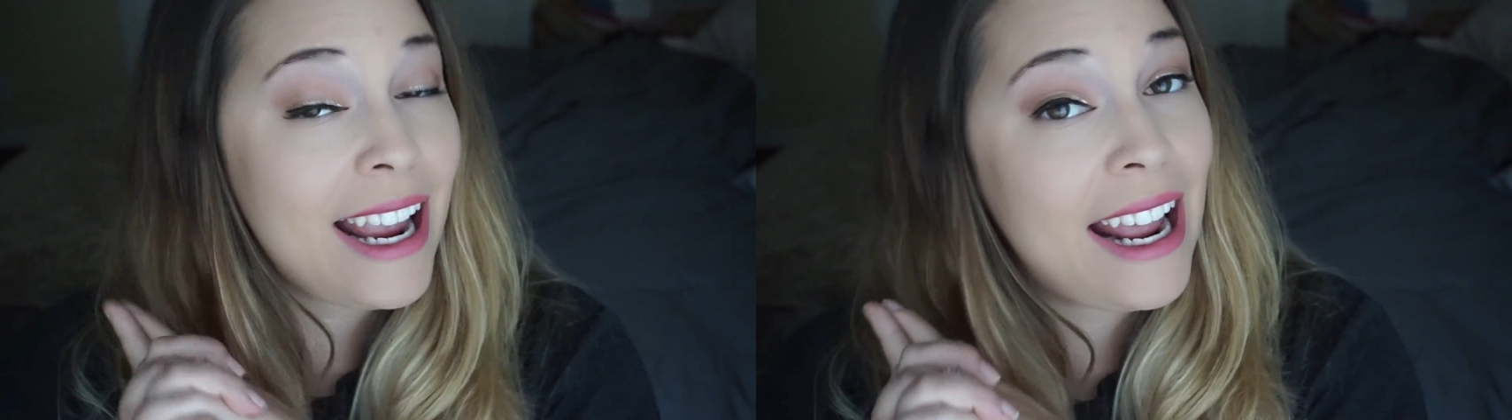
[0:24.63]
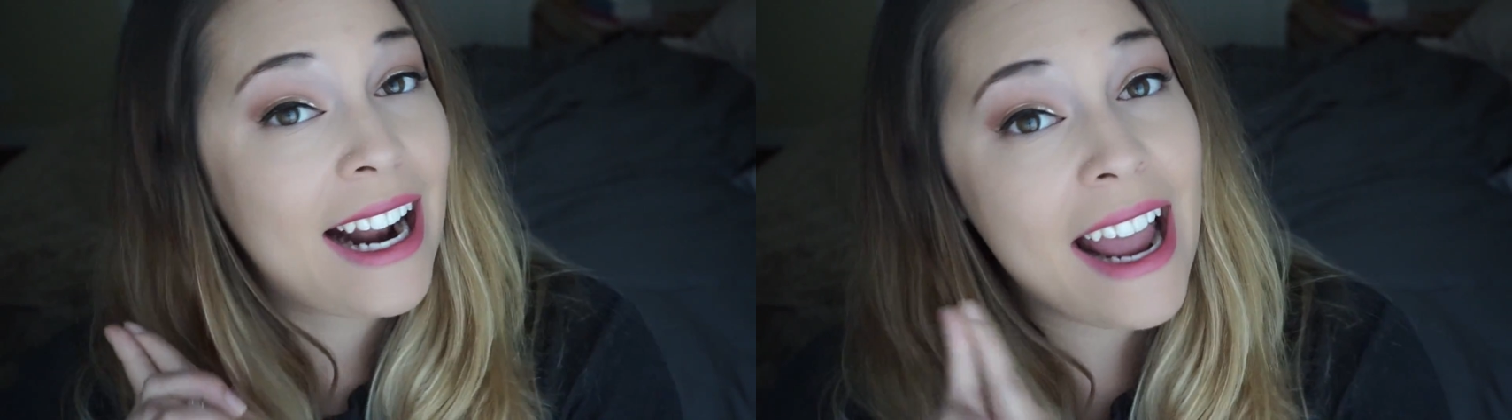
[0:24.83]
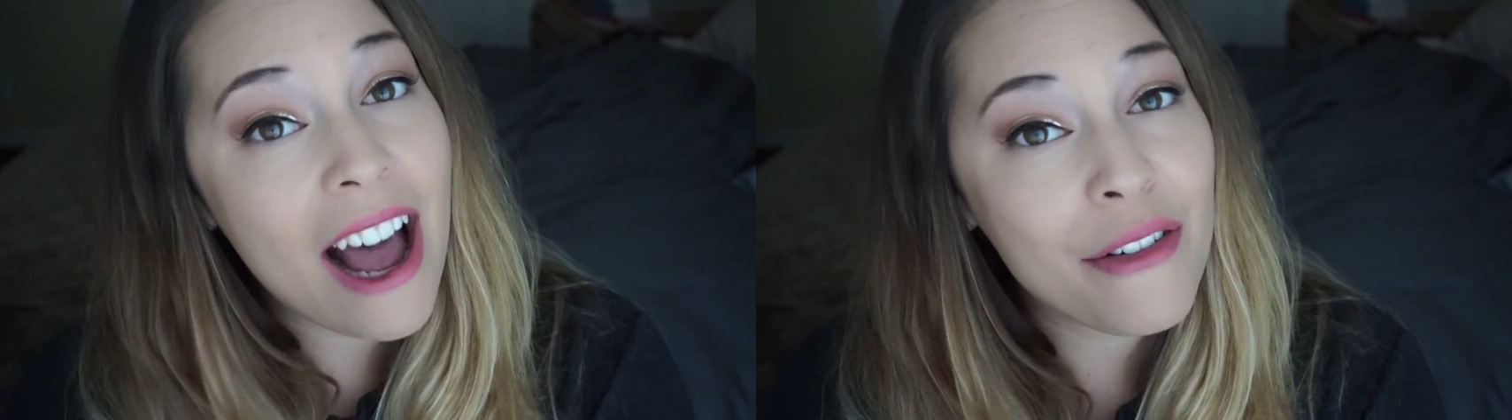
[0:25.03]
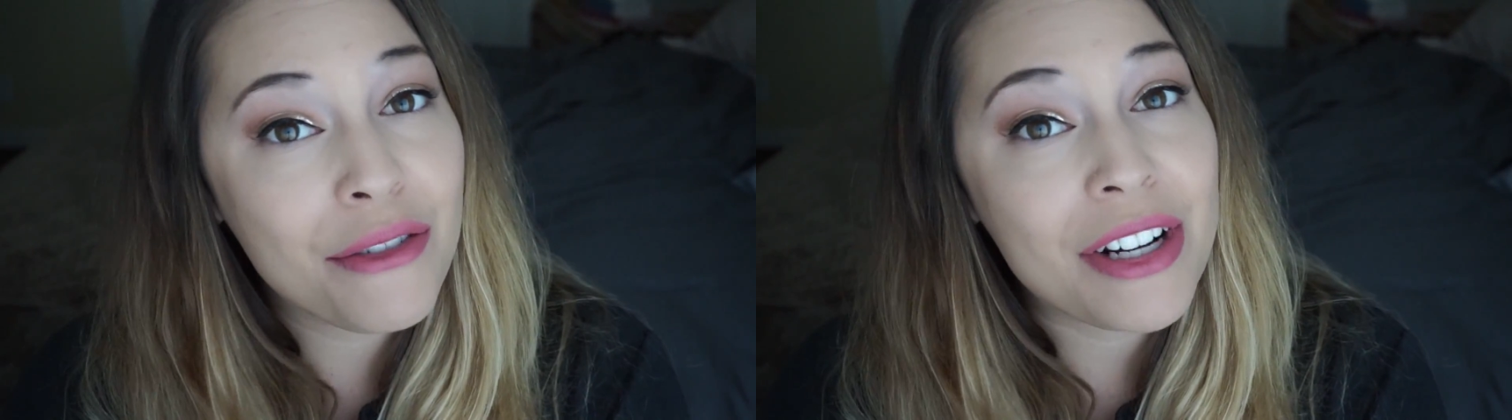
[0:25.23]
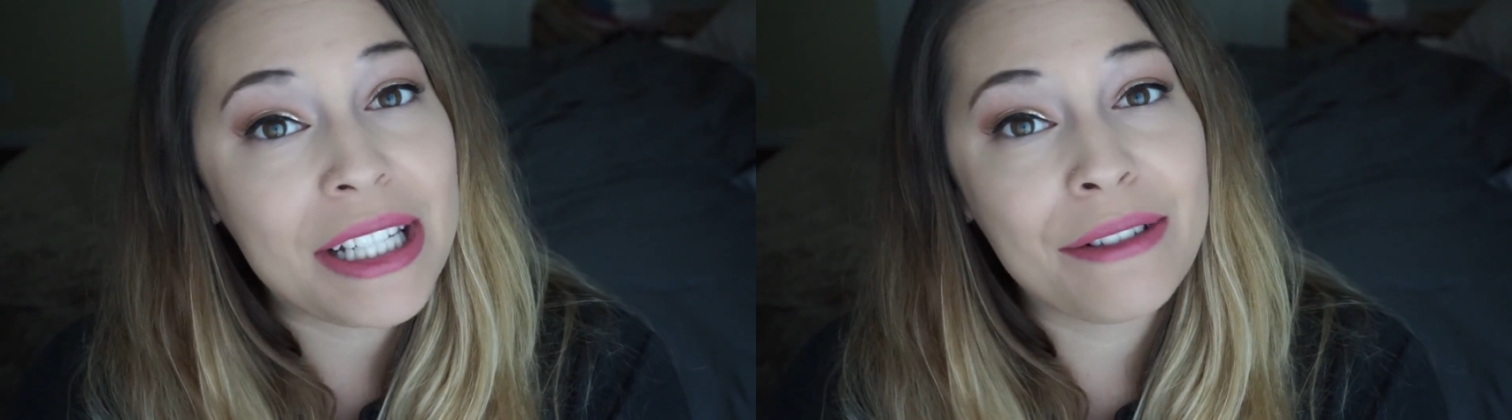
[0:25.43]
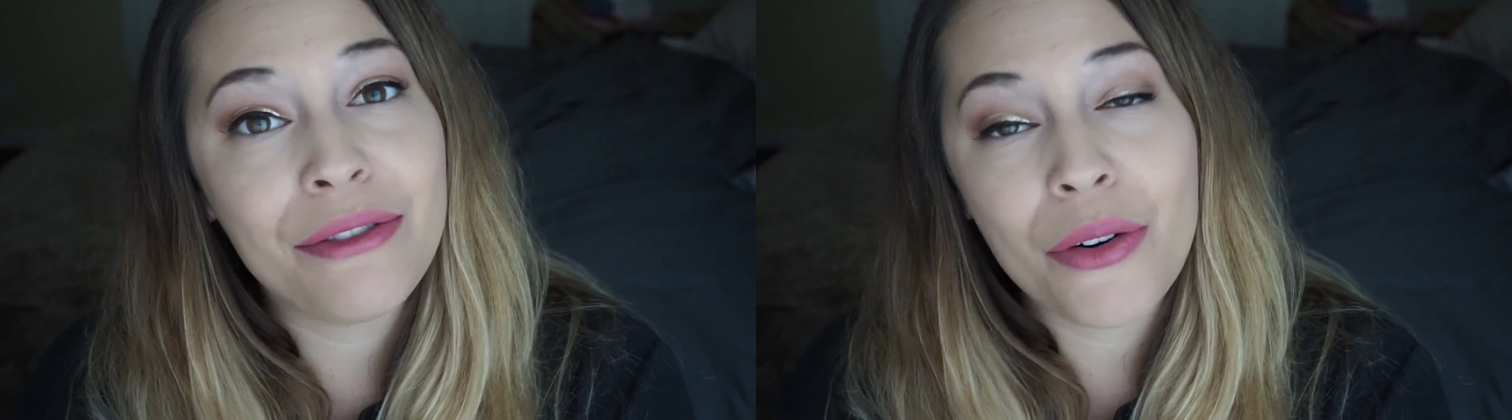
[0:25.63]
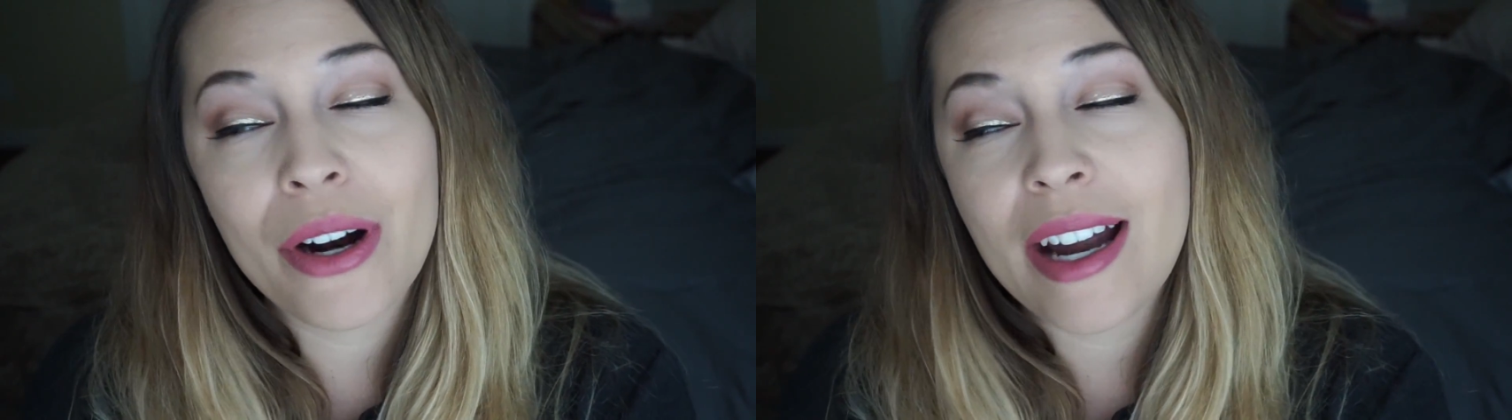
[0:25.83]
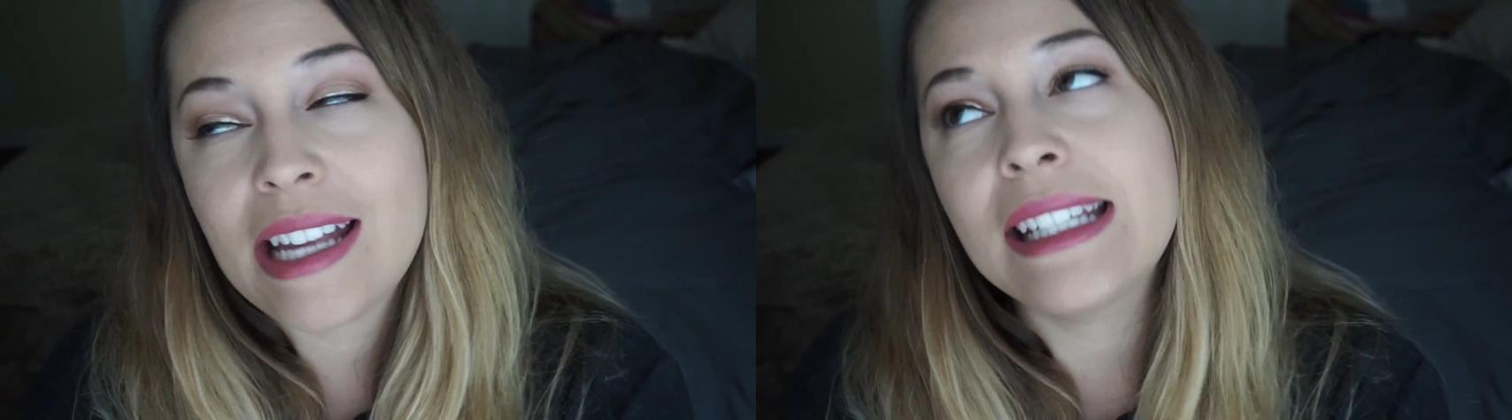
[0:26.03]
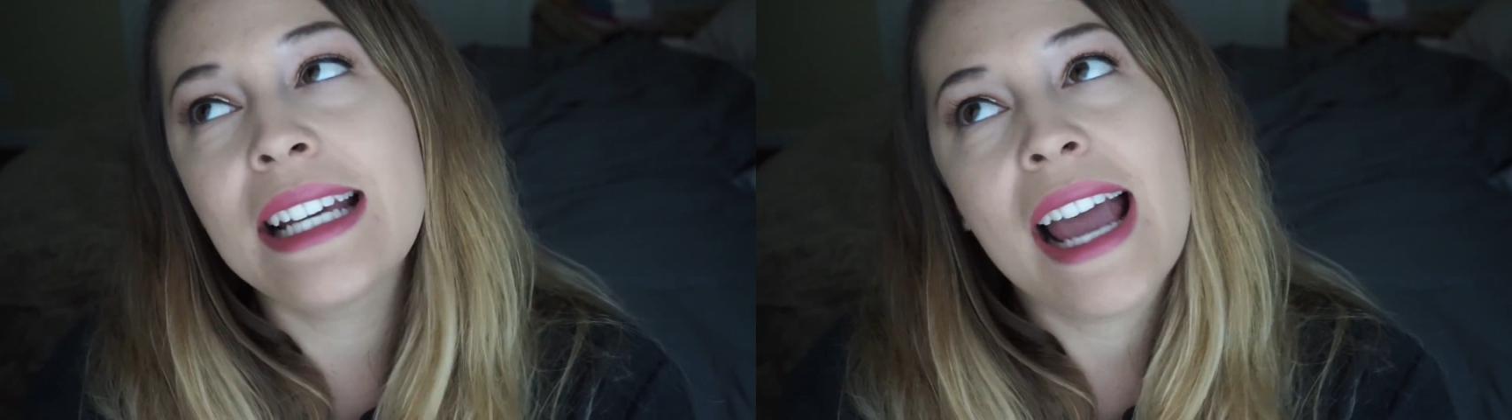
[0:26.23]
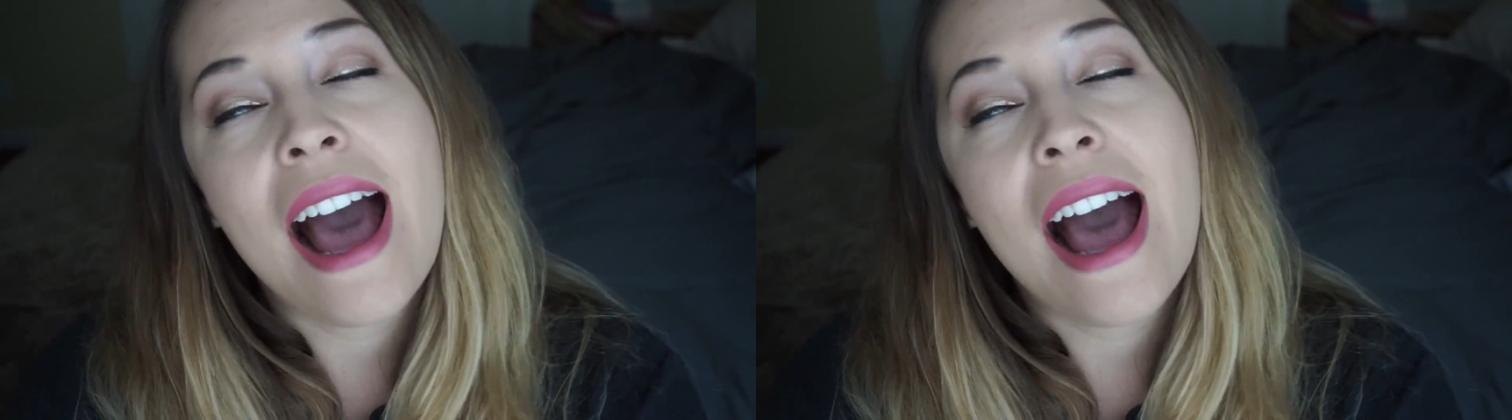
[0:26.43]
and I have a reason for it.